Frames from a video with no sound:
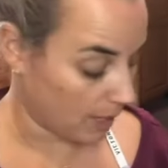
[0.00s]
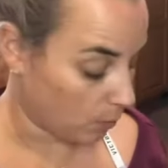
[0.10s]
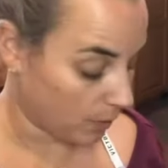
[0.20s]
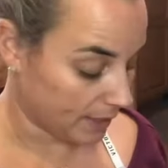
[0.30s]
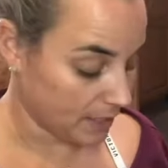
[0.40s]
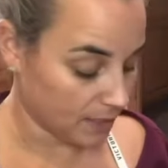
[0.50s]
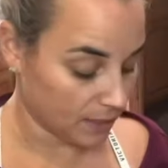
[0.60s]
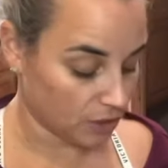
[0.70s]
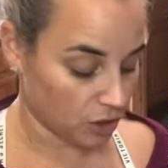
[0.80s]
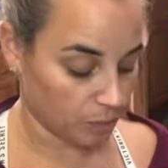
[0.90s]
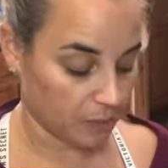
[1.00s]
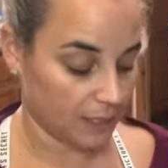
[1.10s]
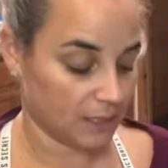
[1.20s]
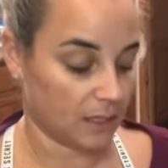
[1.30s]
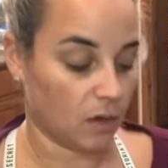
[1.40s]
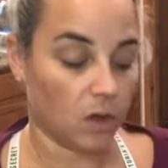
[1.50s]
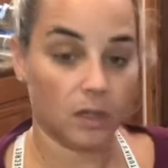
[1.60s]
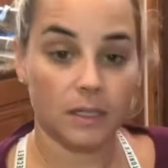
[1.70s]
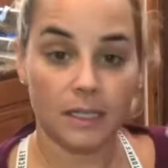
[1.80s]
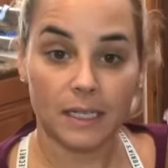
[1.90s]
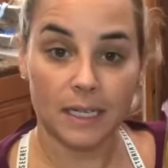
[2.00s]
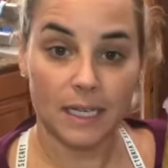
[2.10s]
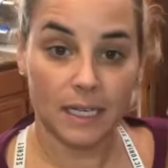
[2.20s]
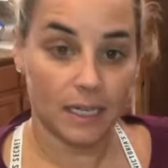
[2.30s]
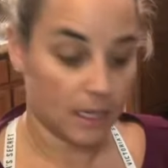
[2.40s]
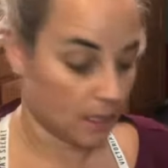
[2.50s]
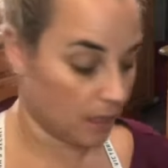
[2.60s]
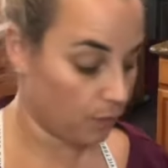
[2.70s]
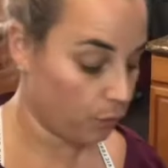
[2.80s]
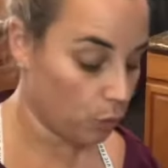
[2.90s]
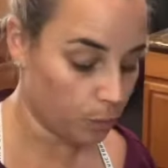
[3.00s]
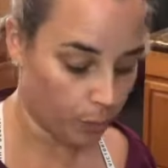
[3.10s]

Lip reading: And what I did is I just placed it all in the food